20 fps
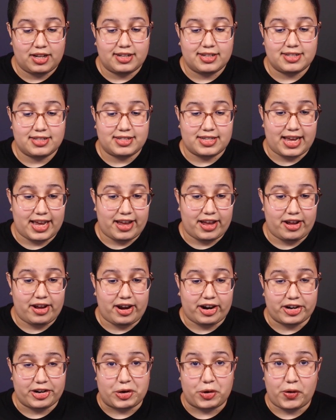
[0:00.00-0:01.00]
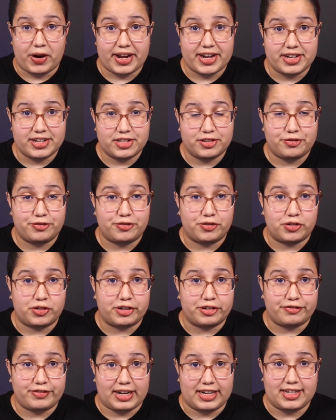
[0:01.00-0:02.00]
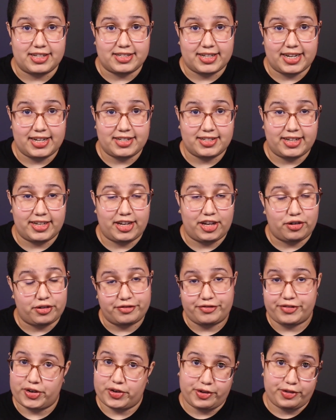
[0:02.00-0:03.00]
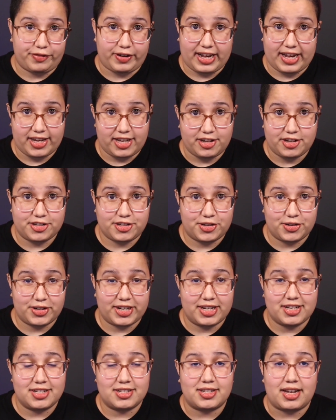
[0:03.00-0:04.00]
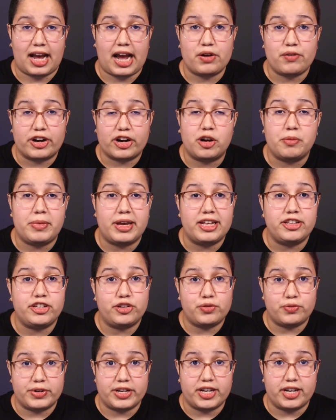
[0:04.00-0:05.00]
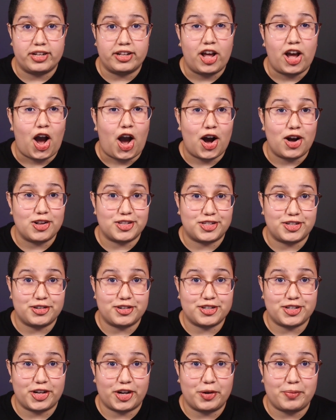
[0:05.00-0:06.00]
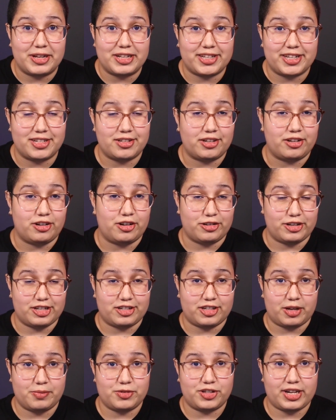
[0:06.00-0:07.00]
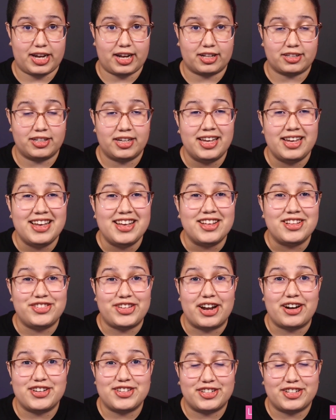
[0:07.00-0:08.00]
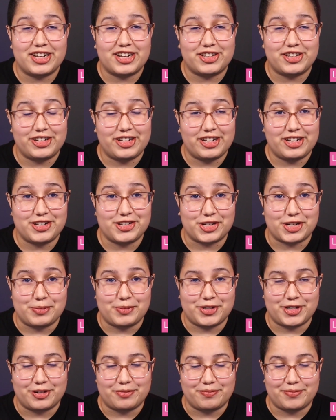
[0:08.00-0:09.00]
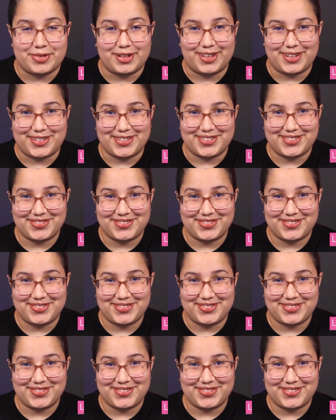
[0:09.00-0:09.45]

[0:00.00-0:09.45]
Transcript: they are required for validating or verifying your tokens, I recommend you read Auth0's documentation on the subject that is linked in the description below.